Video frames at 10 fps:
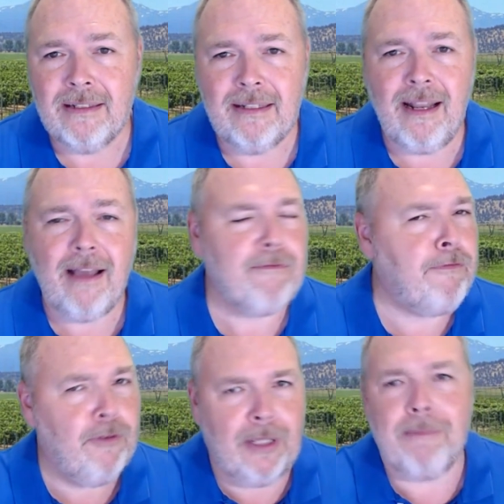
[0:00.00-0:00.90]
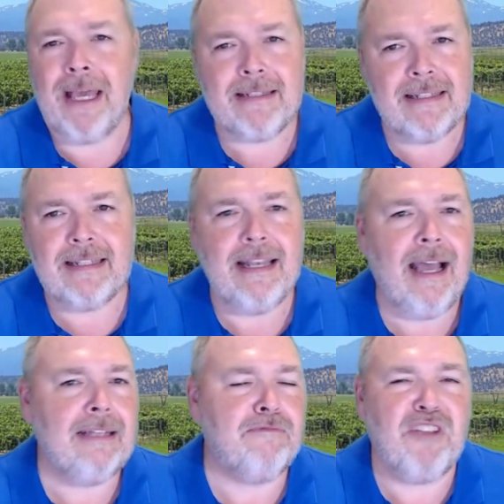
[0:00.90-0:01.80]
Not fully met,
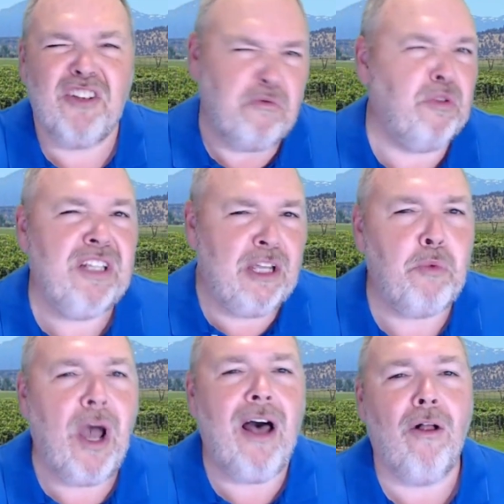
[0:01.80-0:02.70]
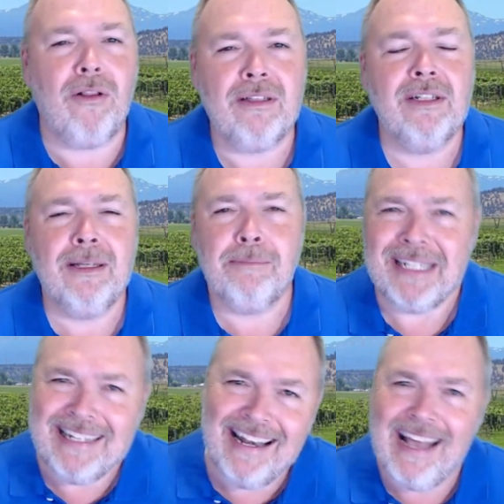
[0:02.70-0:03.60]
not done really well,
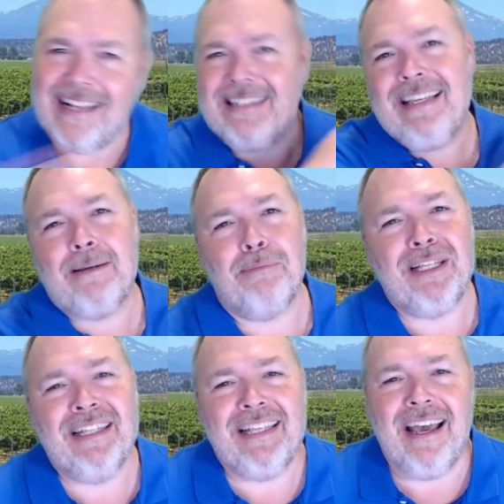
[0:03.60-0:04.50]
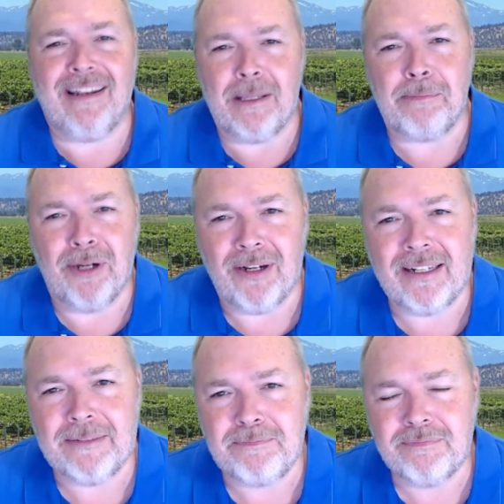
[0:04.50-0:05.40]
but knocks it completely out of the
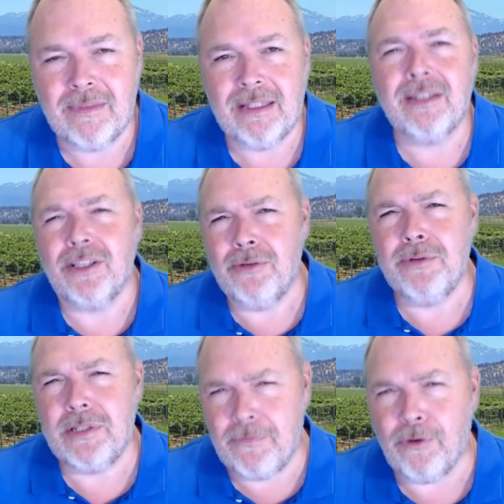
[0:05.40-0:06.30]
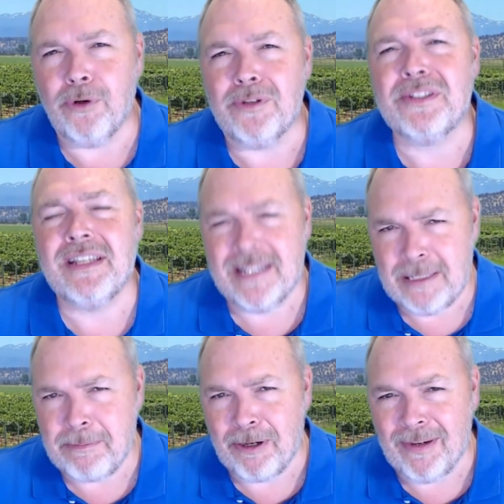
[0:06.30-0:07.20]
park. Use 4s
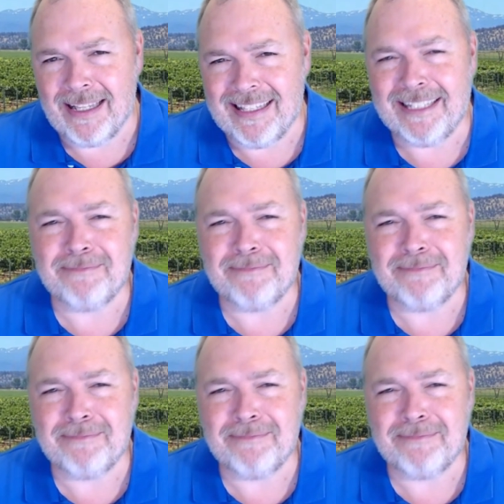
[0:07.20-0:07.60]
sparingly.